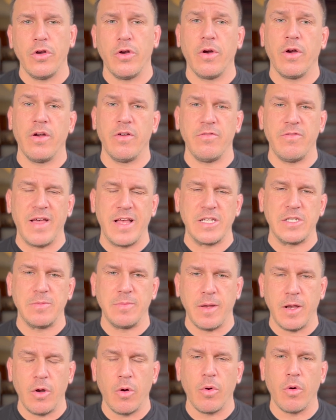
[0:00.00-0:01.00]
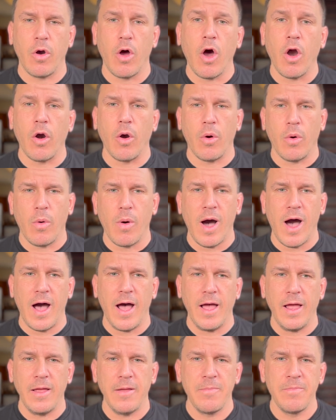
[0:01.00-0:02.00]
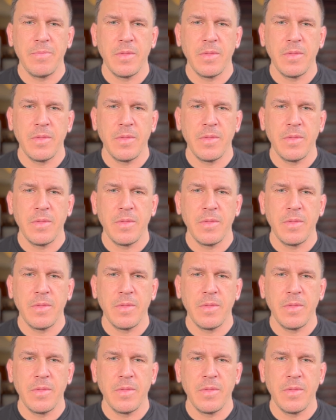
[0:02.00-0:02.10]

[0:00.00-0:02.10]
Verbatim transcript: your investment or ROI.